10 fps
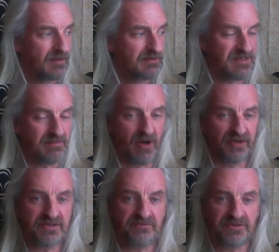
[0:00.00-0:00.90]

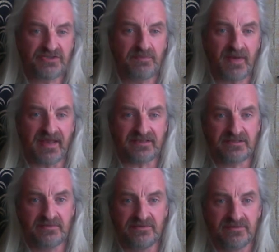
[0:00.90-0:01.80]
demanding
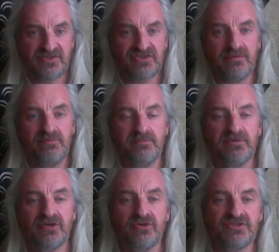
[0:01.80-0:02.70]
respect simply
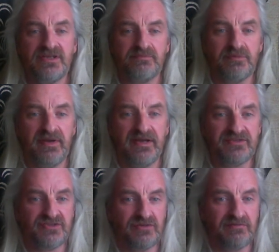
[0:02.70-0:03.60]
because they're prepared
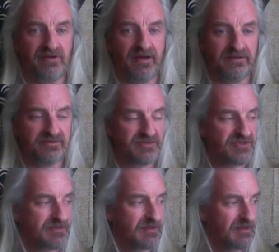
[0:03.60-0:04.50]
to do
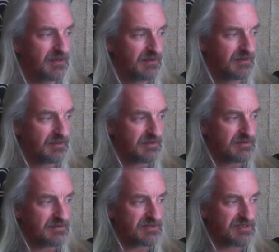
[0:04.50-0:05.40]
violence.
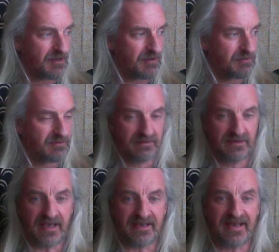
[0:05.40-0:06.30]
So
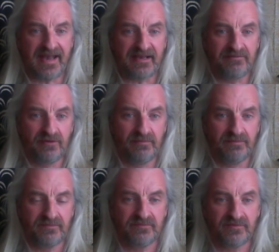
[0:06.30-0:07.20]
get a gang of them
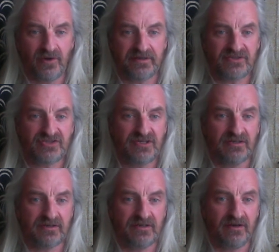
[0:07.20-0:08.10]
riding a
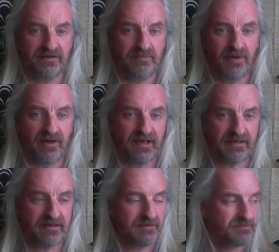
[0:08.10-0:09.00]
certain kind of bike,
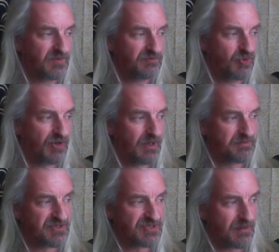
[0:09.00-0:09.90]
rock up
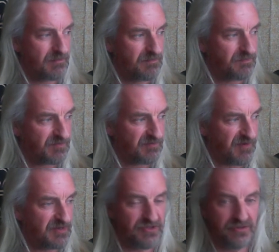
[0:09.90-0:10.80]
to some
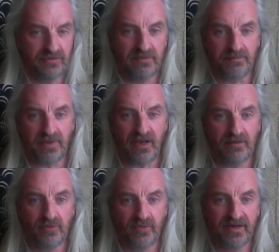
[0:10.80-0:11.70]
venue, a
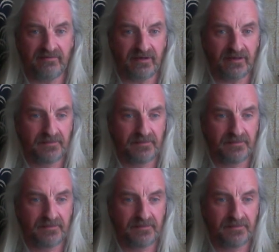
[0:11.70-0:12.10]
pub or whatever.